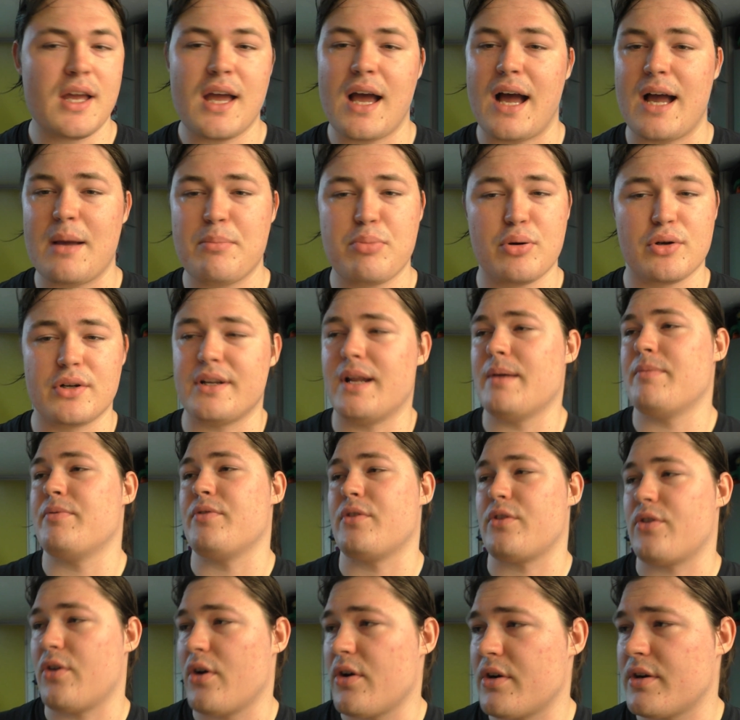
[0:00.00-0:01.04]
I put it up
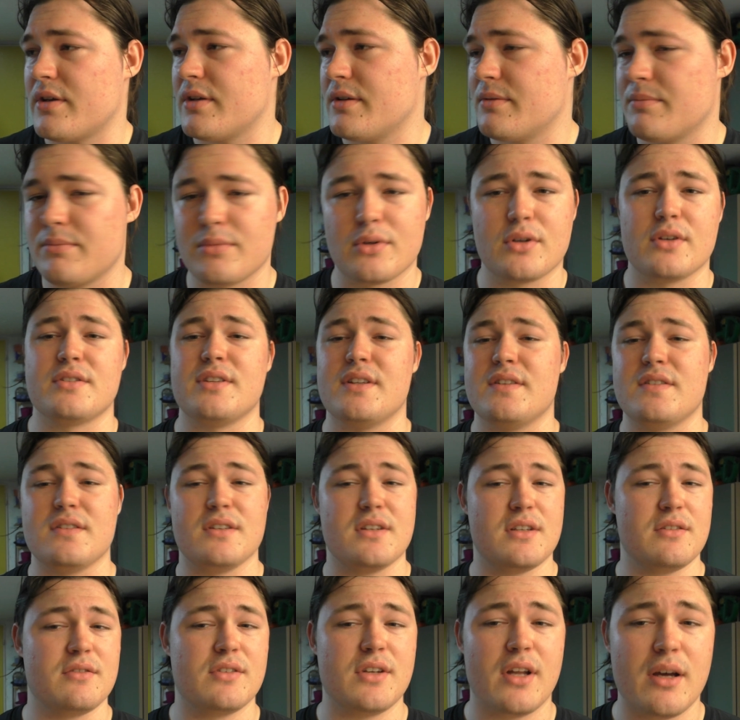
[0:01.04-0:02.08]
for 30 because that's
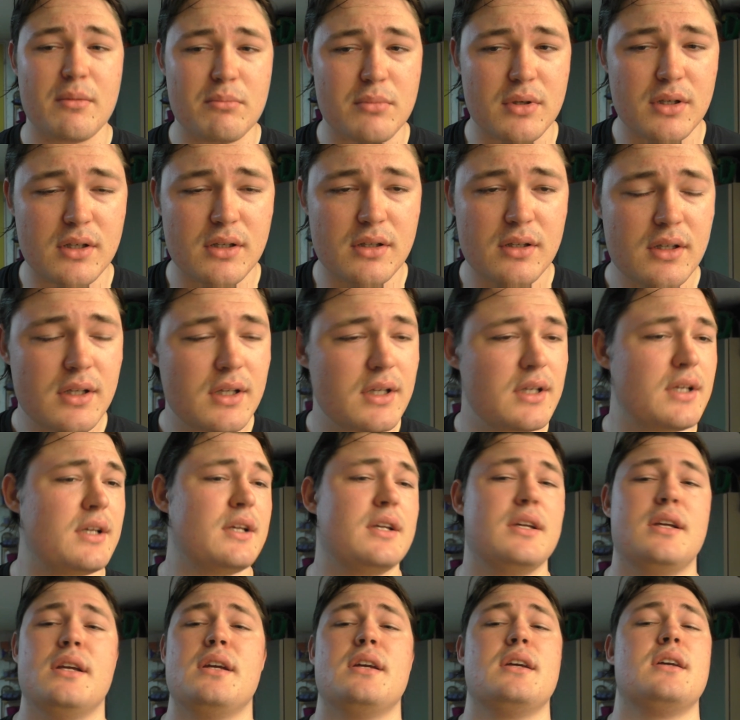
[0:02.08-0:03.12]
an even number,
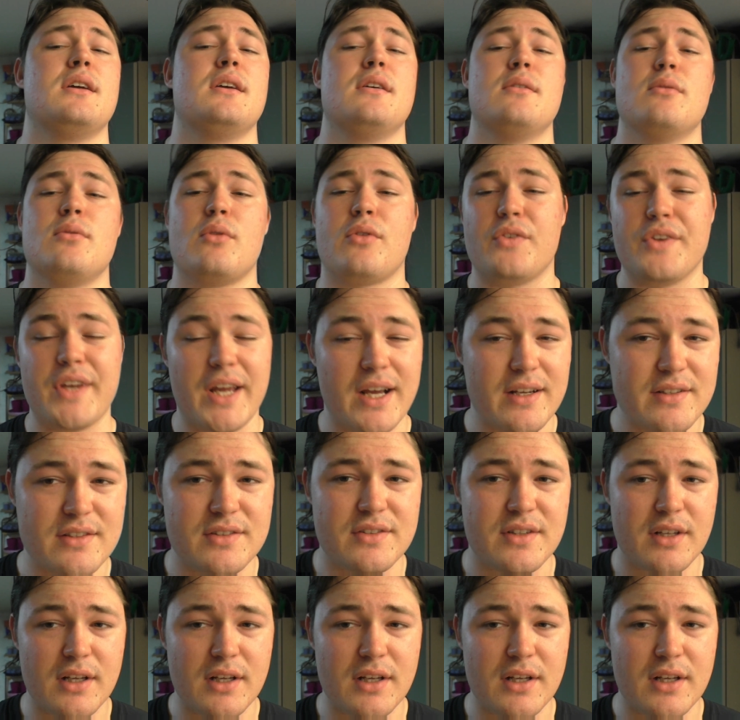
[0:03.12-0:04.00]
with taxes